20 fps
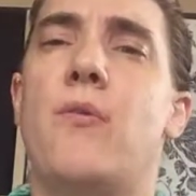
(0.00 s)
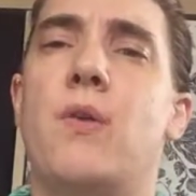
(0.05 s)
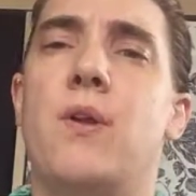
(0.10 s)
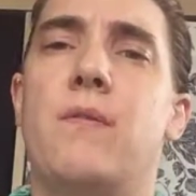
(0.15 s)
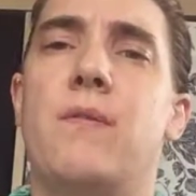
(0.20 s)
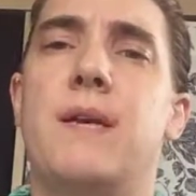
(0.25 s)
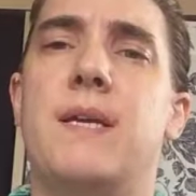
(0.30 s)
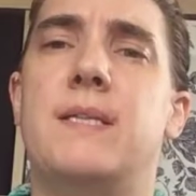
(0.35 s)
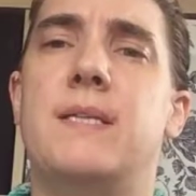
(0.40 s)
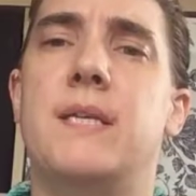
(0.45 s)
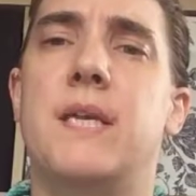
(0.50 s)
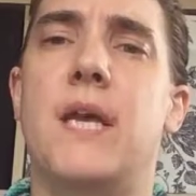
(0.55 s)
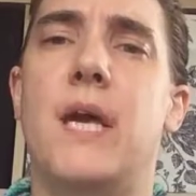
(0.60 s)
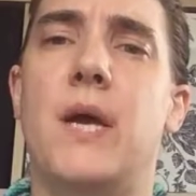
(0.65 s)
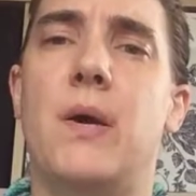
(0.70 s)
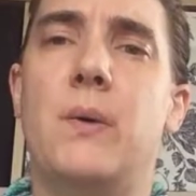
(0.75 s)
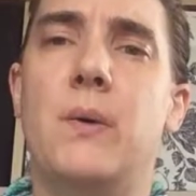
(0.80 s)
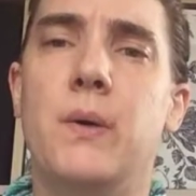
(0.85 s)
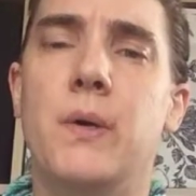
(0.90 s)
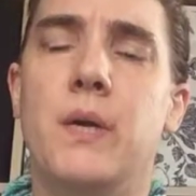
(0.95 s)
3 weeks
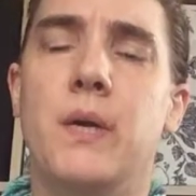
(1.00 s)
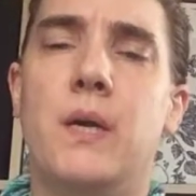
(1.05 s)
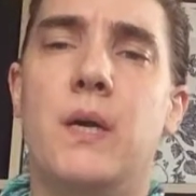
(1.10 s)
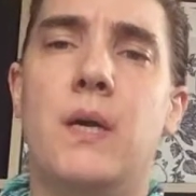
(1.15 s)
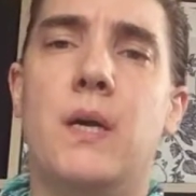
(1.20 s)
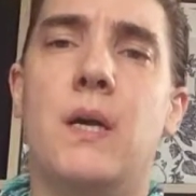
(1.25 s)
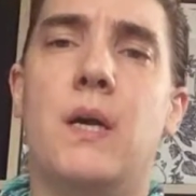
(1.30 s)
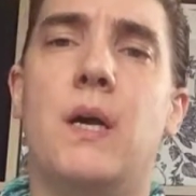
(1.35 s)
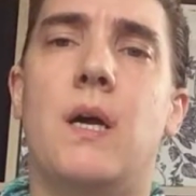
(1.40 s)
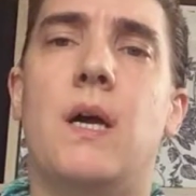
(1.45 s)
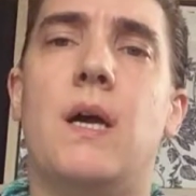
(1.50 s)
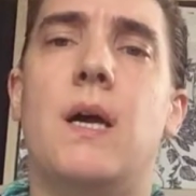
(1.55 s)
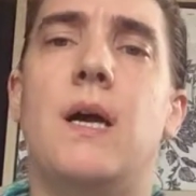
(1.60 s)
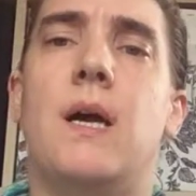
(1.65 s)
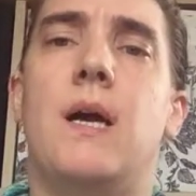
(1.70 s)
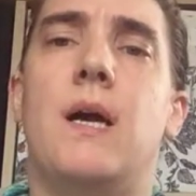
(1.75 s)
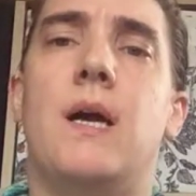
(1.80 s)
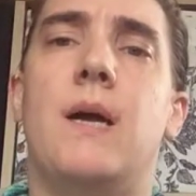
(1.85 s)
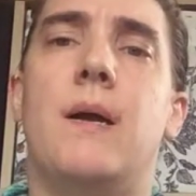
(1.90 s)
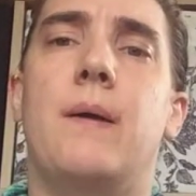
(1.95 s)
ago,
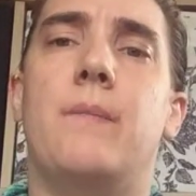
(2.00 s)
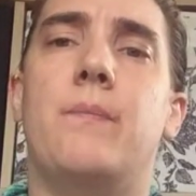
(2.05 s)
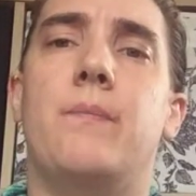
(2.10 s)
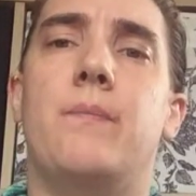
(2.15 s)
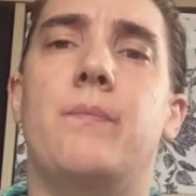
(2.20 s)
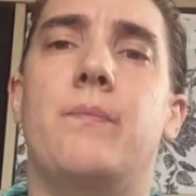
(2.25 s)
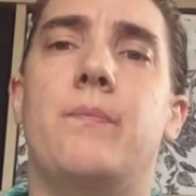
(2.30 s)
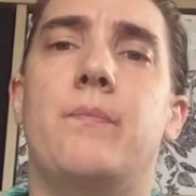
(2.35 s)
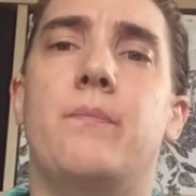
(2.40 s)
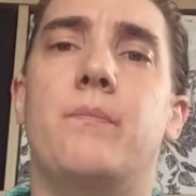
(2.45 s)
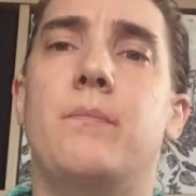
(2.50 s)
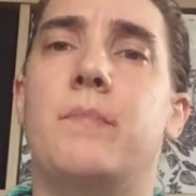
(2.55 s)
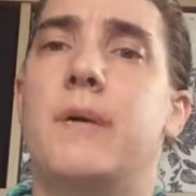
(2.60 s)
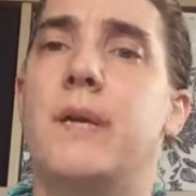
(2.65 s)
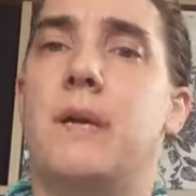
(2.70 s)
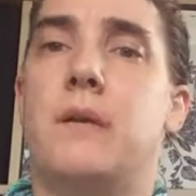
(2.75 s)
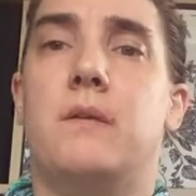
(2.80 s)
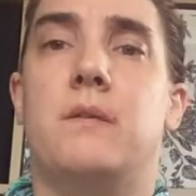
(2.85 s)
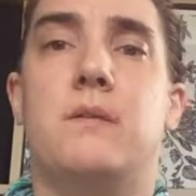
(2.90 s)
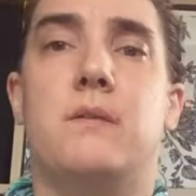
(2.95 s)

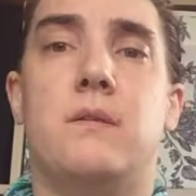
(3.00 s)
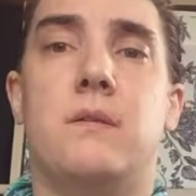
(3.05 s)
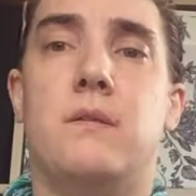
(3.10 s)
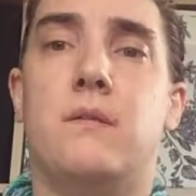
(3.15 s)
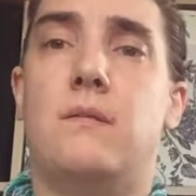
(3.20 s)
but